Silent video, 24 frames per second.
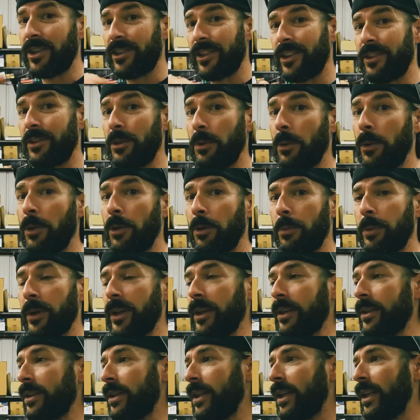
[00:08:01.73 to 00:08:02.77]
change out the oil
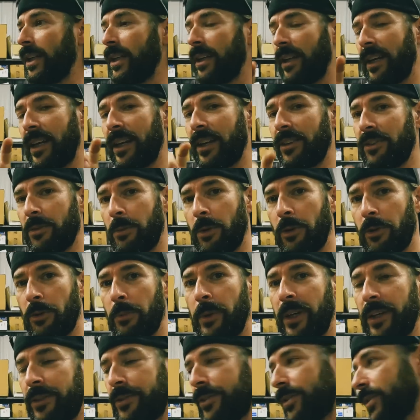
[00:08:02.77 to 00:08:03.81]
pan and the
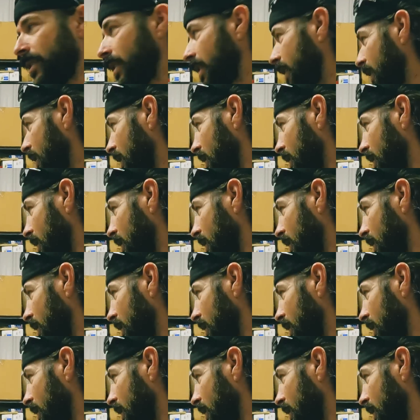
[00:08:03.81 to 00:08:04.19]
motor mounts.